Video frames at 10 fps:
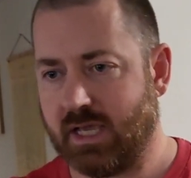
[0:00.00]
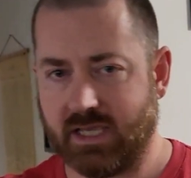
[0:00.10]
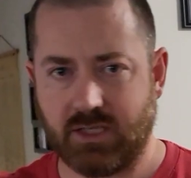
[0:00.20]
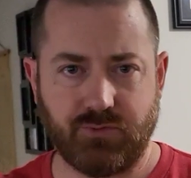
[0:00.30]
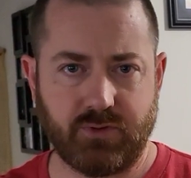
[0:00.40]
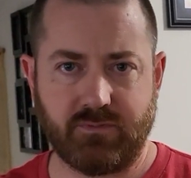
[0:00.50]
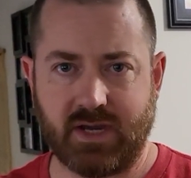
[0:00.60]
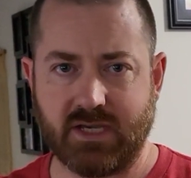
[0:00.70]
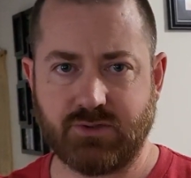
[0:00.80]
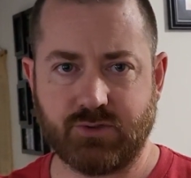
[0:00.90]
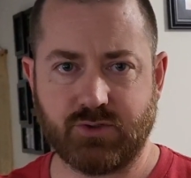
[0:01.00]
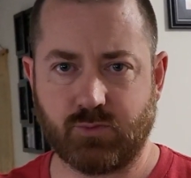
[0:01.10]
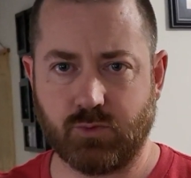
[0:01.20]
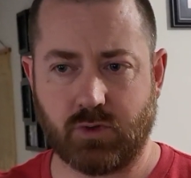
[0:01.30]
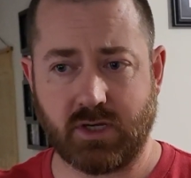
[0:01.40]
AQ Advisor's
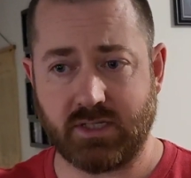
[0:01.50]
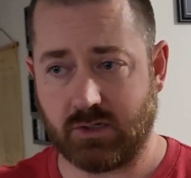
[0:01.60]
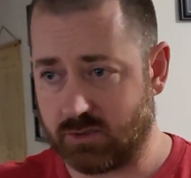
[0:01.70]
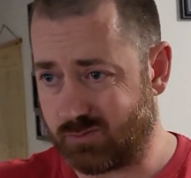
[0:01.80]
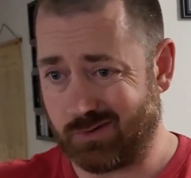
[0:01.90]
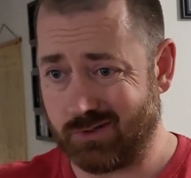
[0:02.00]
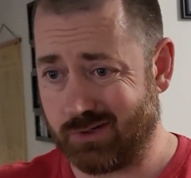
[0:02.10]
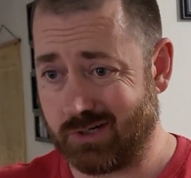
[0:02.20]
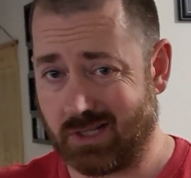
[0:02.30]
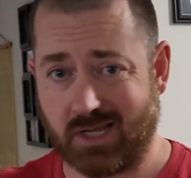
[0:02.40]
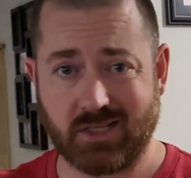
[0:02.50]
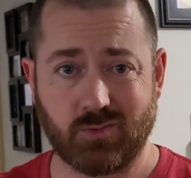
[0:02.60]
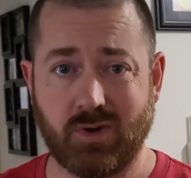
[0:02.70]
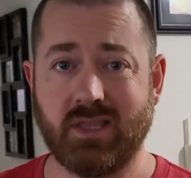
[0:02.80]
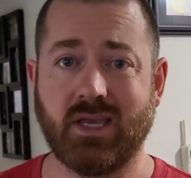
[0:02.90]
rule on there is really good. I like
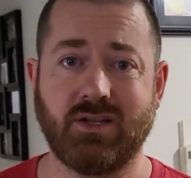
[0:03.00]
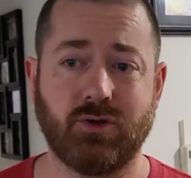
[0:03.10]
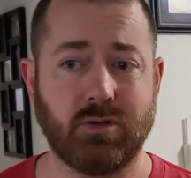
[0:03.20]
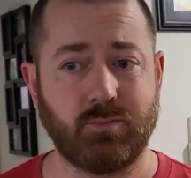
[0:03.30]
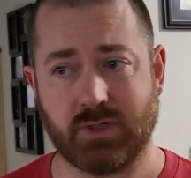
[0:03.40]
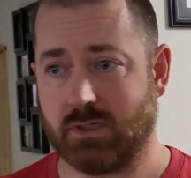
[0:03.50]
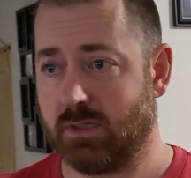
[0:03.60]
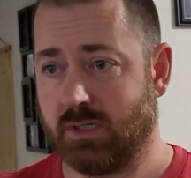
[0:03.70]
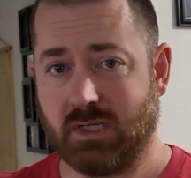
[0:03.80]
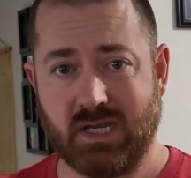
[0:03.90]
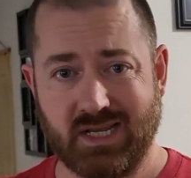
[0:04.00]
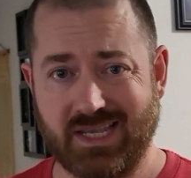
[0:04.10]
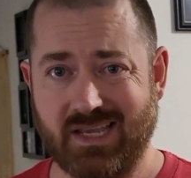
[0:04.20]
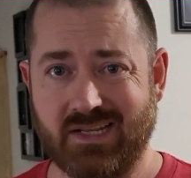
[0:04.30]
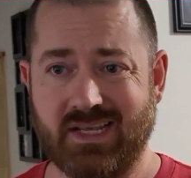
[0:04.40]
the way they do it, but
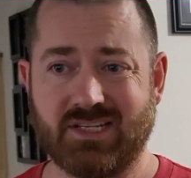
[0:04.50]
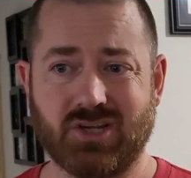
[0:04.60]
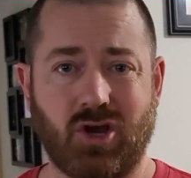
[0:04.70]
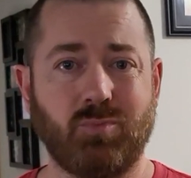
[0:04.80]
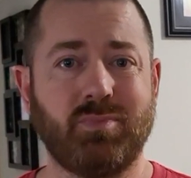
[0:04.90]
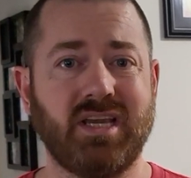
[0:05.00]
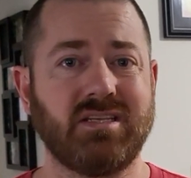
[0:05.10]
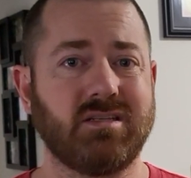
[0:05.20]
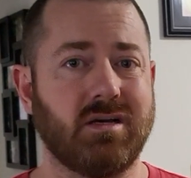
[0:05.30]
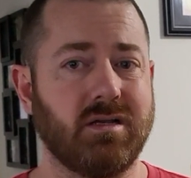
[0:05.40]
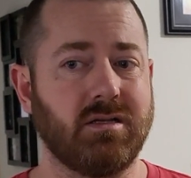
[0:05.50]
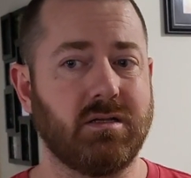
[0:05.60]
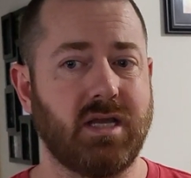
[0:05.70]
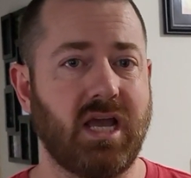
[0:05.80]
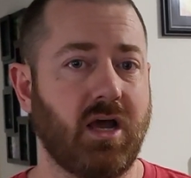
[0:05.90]
again, it's all based
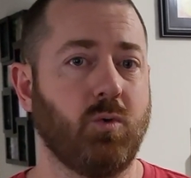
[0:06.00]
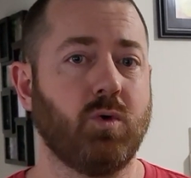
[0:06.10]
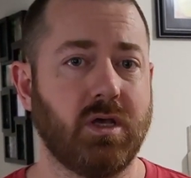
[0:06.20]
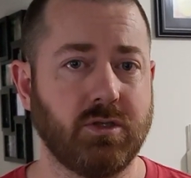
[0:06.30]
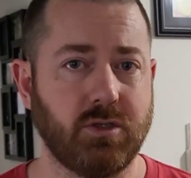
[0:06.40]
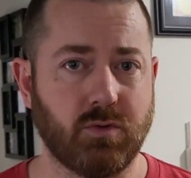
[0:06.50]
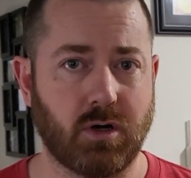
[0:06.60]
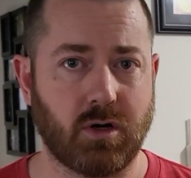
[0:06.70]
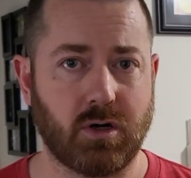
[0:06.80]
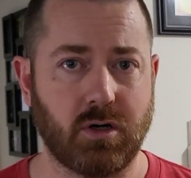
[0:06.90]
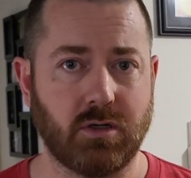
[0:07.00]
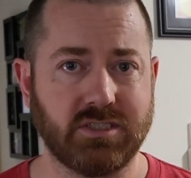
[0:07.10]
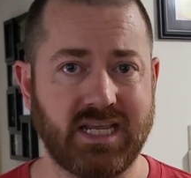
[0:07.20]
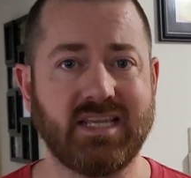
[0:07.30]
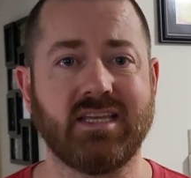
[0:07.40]
on how well you are
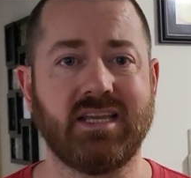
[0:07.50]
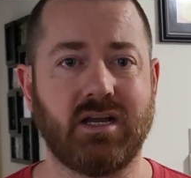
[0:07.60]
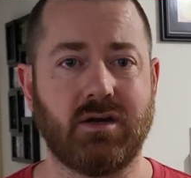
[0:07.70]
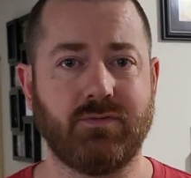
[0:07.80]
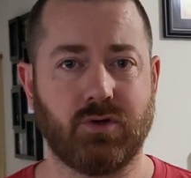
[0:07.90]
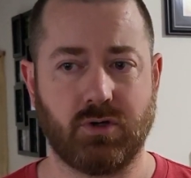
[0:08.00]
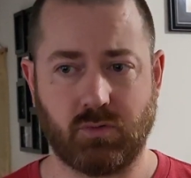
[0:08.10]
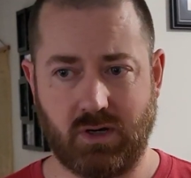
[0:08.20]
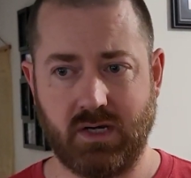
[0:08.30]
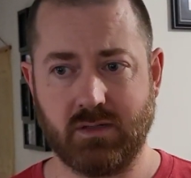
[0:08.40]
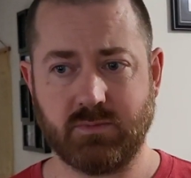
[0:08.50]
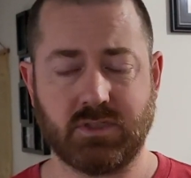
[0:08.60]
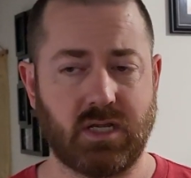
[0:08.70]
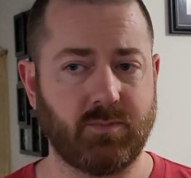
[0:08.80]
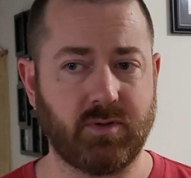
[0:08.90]
taking care of your
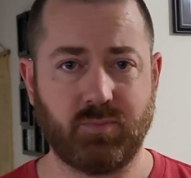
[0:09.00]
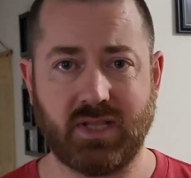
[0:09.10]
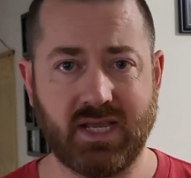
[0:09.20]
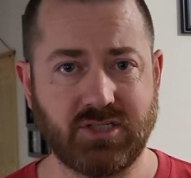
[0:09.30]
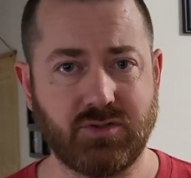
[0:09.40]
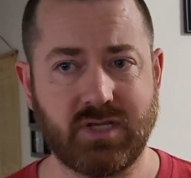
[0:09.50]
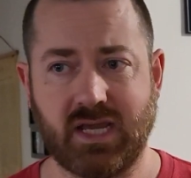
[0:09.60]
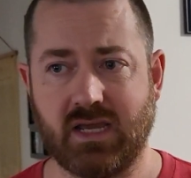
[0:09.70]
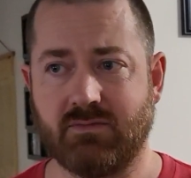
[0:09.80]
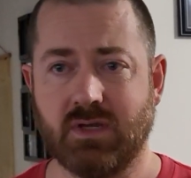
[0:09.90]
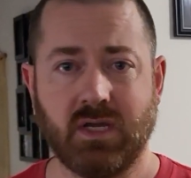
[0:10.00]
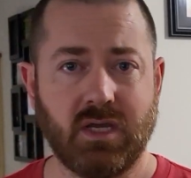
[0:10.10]
aquariums, how many plants you have.